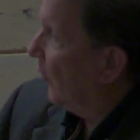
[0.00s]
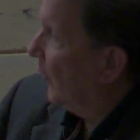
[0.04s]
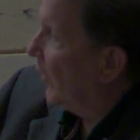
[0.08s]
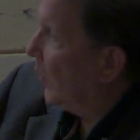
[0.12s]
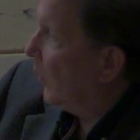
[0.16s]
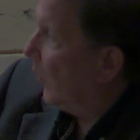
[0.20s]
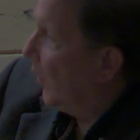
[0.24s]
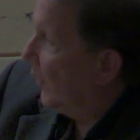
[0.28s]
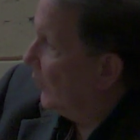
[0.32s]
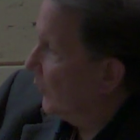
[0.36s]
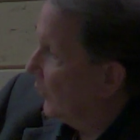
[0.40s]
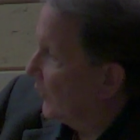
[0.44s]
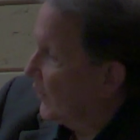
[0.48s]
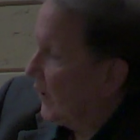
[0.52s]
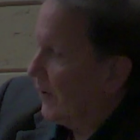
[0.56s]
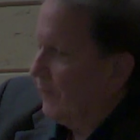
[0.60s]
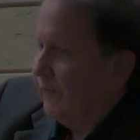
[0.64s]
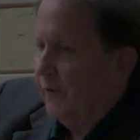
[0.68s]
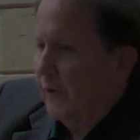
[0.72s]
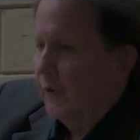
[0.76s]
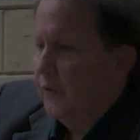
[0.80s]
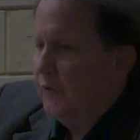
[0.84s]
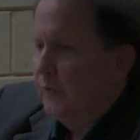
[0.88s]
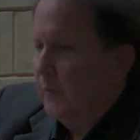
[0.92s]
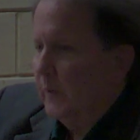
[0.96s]
one was that
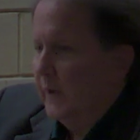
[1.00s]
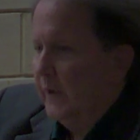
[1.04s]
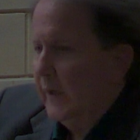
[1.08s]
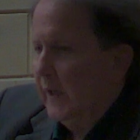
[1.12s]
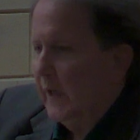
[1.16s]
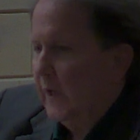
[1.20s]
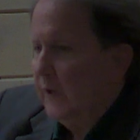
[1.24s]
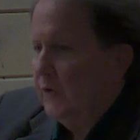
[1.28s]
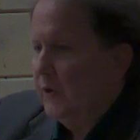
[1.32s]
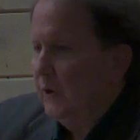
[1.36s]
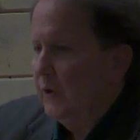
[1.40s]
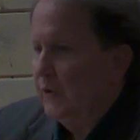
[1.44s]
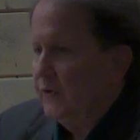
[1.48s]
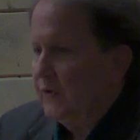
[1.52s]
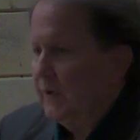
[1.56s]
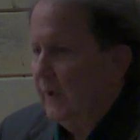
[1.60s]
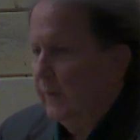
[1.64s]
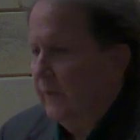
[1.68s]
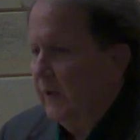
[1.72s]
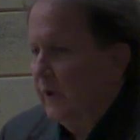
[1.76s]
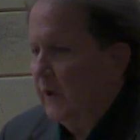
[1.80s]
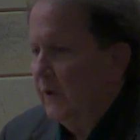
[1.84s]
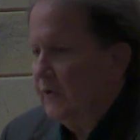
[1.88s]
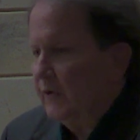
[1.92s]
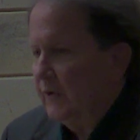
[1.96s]
first one in
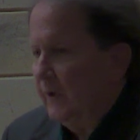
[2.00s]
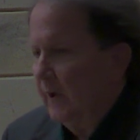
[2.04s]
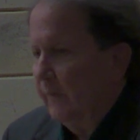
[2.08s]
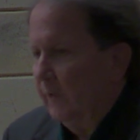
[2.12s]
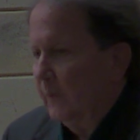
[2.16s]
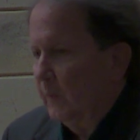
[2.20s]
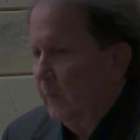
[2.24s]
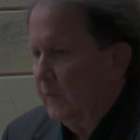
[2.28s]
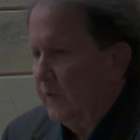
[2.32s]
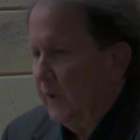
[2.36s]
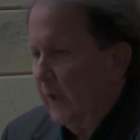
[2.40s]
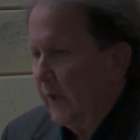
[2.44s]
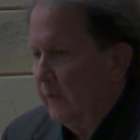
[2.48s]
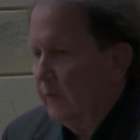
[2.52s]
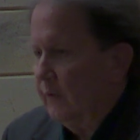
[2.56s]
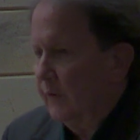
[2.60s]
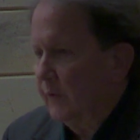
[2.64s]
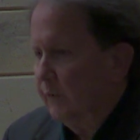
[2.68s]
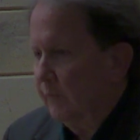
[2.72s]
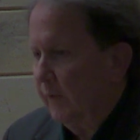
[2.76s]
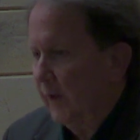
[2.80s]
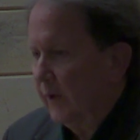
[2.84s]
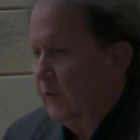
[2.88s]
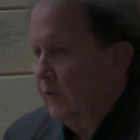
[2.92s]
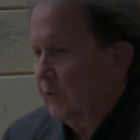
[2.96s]
1877 was actually
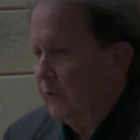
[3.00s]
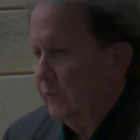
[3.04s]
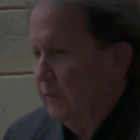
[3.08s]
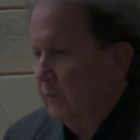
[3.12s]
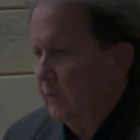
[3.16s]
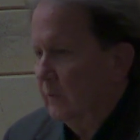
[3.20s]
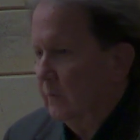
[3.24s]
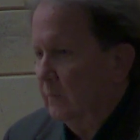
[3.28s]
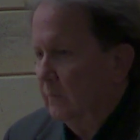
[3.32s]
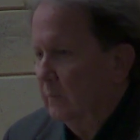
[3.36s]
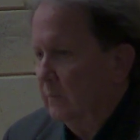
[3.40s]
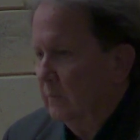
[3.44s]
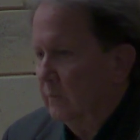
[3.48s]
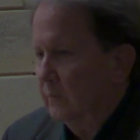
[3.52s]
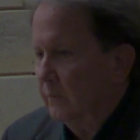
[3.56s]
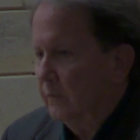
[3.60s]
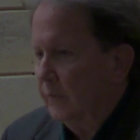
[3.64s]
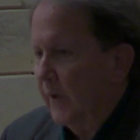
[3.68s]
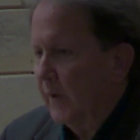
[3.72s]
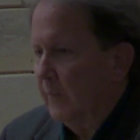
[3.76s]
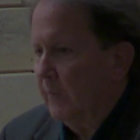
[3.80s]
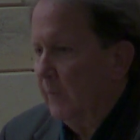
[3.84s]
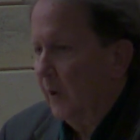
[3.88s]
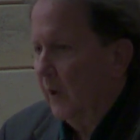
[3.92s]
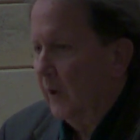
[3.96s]
registered,
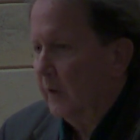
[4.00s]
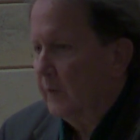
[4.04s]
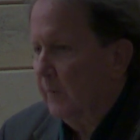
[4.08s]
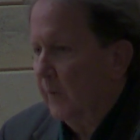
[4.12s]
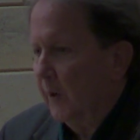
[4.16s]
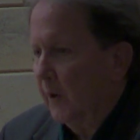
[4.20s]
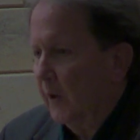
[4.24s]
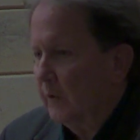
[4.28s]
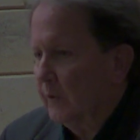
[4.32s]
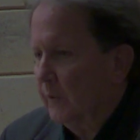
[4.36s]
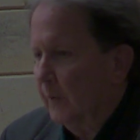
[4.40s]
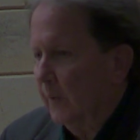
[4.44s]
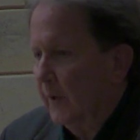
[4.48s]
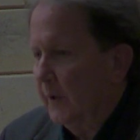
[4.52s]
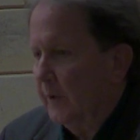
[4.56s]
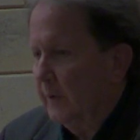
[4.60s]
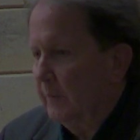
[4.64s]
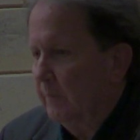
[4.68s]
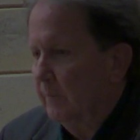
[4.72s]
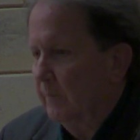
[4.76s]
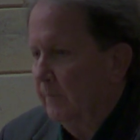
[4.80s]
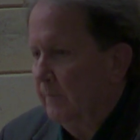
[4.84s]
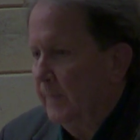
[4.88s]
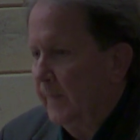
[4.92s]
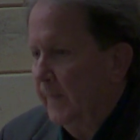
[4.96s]
trademarked Mark Twain.
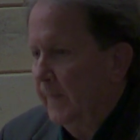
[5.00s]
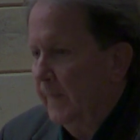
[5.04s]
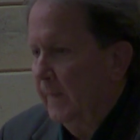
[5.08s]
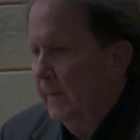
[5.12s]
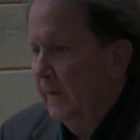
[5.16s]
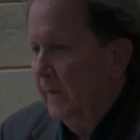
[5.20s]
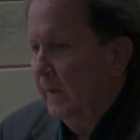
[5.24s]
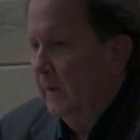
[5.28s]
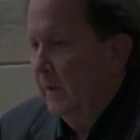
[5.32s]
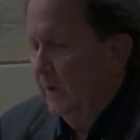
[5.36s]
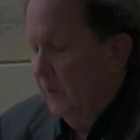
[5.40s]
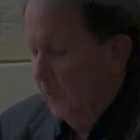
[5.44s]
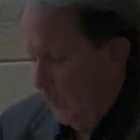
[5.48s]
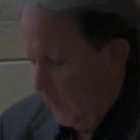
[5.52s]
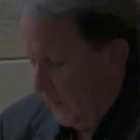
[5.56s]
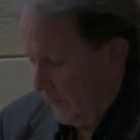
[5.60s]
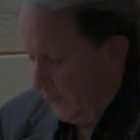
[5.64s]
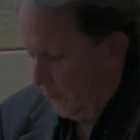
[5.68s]
Whether